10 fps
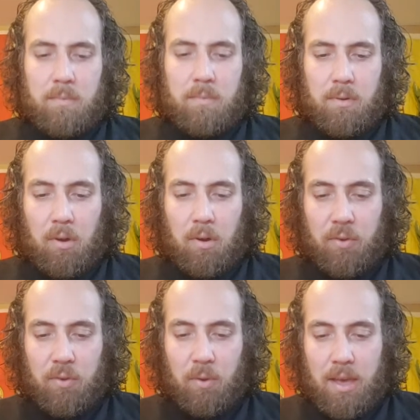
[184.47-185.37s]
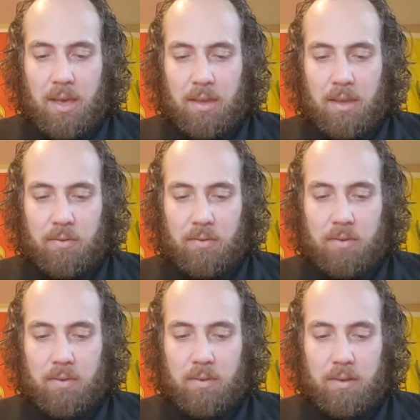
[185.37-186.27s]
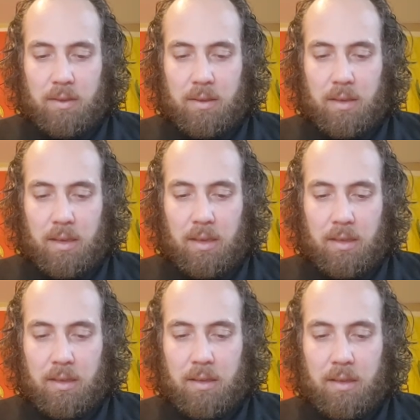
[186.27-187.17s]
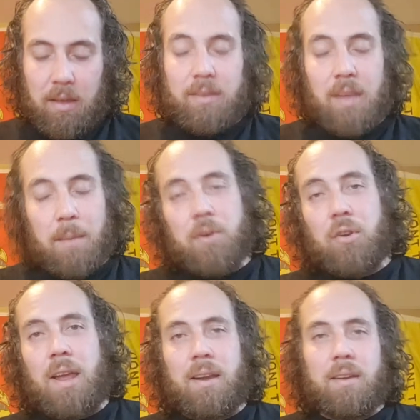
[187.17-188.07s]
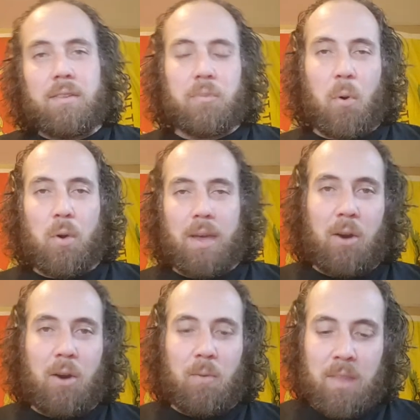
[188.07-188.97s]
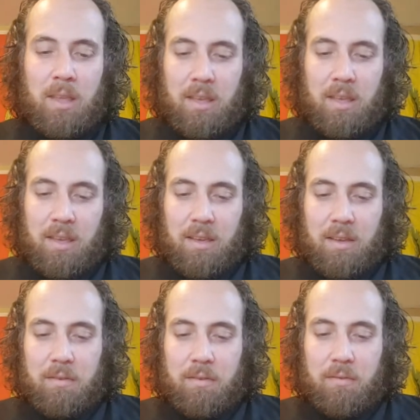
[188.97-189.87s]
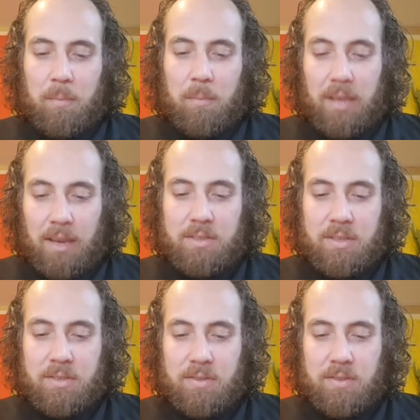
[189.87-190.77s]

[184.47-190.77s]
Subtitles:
Also, guys, a Democrat spoke out from Texas.